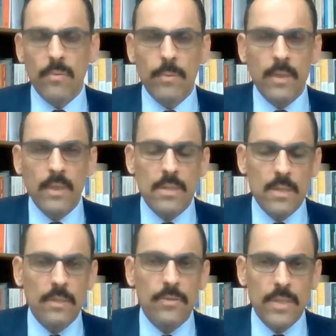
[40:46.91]
Everybody
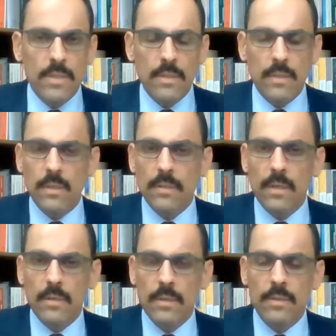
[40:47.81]
is interested in
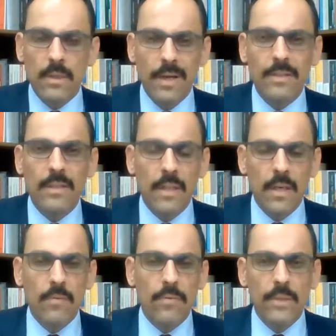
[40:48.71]
their little
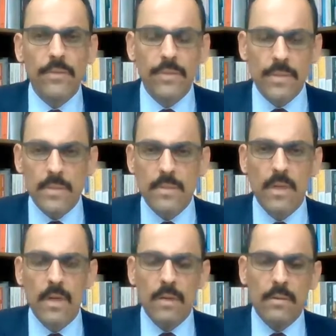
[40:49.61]
enclave of interests,